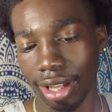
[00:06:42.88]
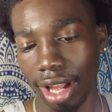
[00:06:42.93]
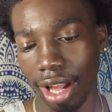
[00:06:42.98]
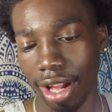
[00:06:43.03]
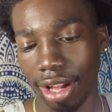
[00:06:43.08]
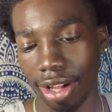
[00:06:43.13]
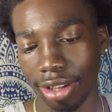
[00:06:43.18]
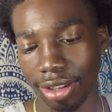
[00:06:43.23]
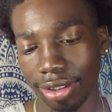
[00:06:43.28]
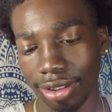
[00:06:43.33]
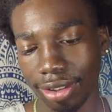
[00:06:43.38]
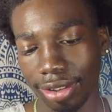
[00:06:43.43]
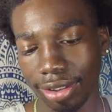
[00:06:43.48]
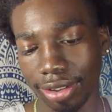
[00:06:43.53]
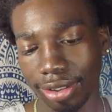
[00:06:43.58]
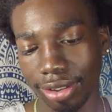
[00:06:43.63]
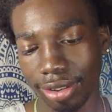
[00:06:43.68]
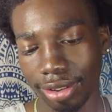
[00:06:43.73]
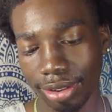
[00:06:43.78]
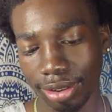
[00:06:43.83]
Oh.
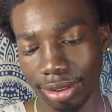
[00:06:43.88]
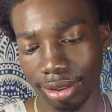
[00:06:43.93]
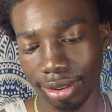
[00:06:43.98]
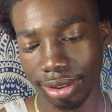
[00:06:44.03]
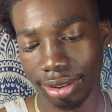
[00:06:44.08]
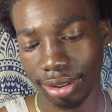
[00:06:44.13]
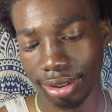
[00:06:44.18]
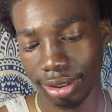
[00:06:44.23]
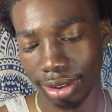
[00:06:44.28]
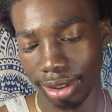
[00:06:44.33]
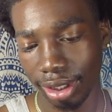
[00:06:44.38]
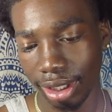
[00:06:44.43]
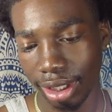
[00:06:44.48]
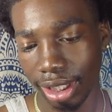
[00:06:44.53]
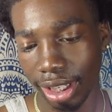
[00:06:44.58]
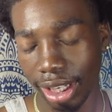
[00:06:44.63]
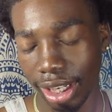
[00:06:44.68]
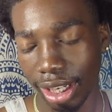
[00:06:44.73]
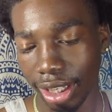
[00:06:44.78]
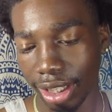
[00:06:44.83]

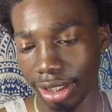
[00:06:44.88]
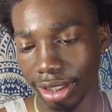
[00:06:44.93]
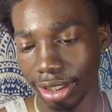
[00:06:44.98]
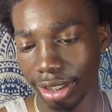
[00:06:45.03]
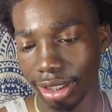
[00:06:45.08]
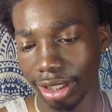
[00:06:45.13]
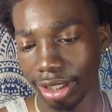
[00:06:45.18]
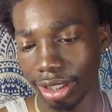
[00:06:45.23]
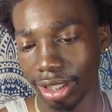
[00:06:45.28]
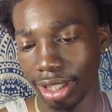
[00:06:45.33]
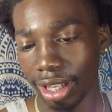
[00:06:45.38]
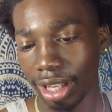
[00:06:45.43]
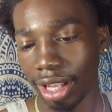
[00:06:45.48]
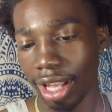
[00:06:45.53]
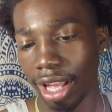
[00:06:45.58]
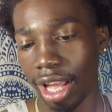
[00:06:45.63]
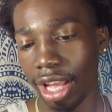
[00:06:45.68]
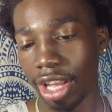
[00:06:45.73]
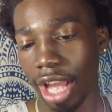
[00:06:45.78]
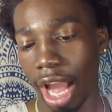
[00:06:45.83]
Yeah.
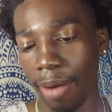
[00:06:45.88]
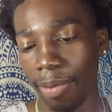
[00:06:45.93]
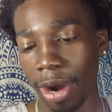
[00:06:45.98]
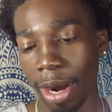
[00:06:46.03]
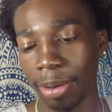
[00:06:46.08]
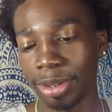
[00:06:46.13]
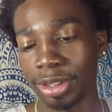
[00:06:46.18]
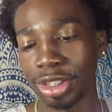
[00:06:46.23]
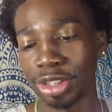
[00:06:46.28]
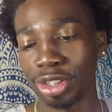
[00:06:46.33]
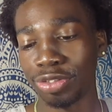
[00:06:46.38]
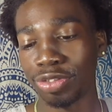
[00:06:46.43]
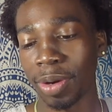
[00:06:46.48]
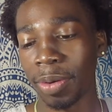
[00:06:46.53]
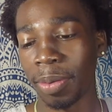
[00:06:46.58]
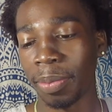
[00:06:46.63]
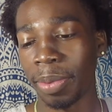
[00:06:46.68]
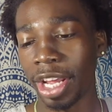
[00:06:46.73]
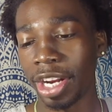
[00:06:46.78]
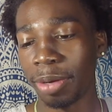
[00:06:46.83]
I probably took you from
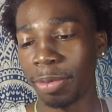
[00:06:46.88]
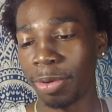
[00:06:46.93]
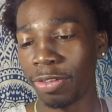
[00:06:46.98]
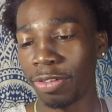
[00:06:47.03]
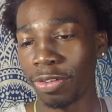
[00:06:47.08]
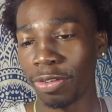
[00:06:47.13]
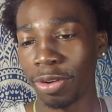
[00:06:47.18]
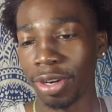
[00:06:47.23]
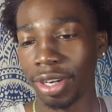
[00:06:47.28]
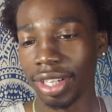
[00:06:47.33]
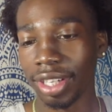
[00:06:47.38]
a panel before.